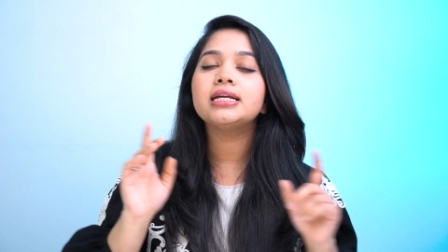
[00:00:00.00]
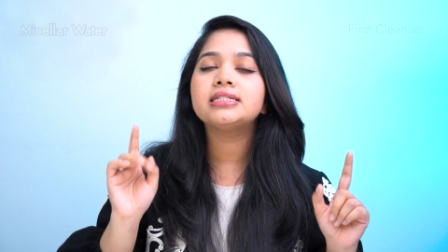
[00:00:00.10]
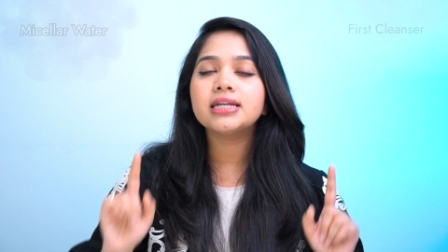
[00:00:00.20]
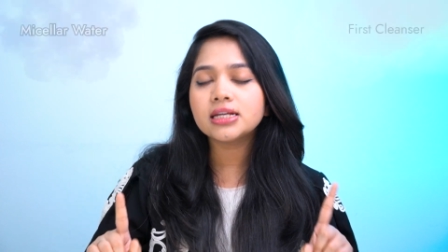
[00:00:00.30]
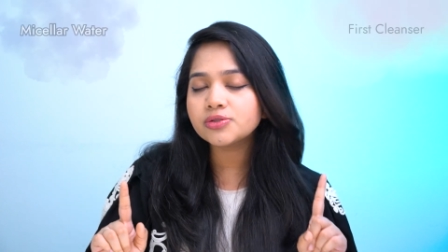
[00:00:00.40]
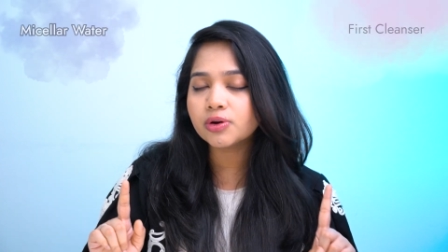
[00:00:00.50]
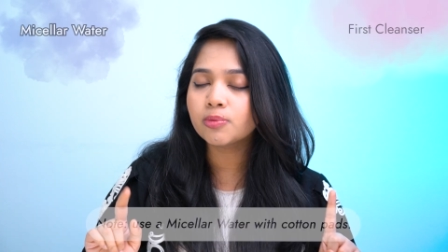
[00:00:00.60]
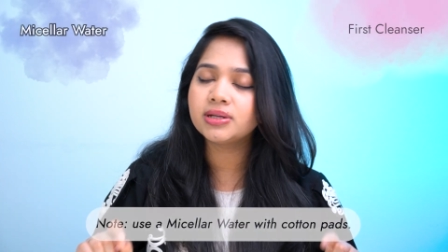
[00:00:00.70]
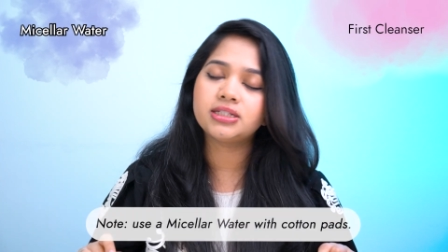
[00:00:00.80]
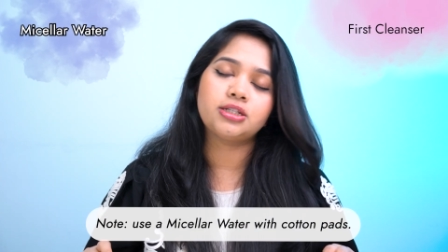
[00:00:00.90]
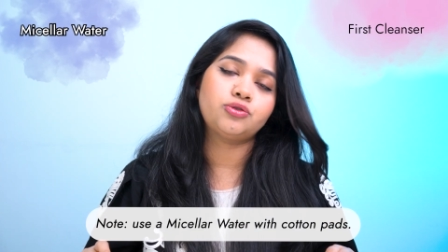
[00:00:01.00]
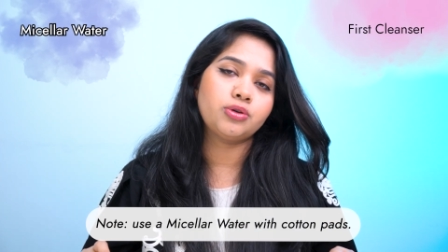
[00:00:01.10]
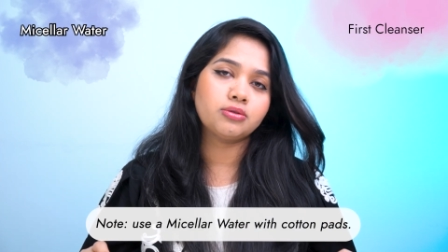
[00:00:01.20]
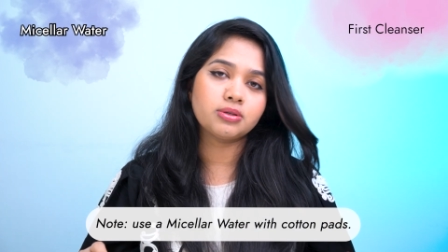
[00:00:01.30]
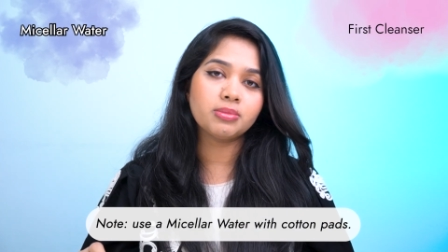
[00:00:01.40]
It is recommended to
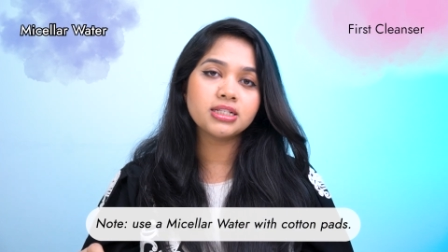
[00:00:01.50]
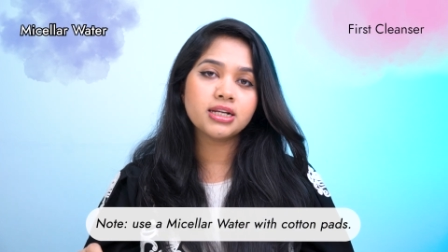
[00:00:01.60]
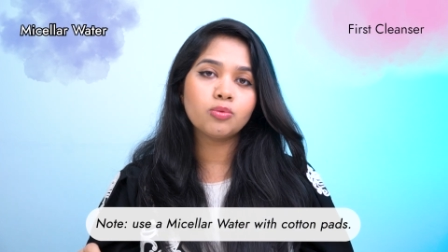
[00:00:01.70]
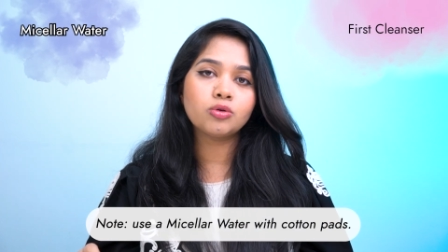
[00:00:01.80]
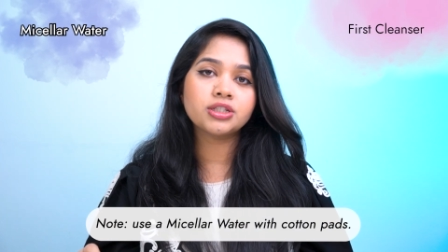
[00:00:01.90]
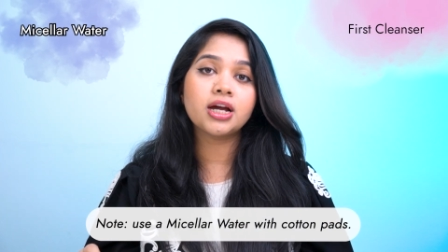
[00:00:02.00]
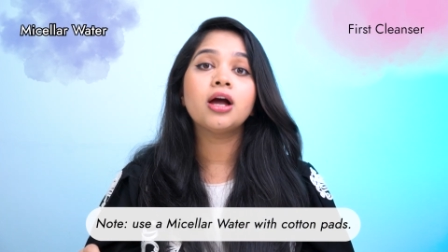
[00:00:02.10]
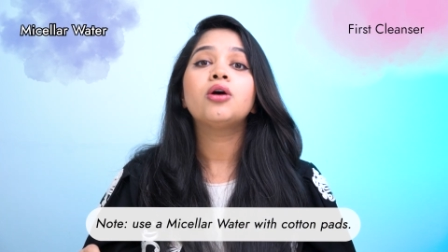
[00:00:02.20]
use a micellar water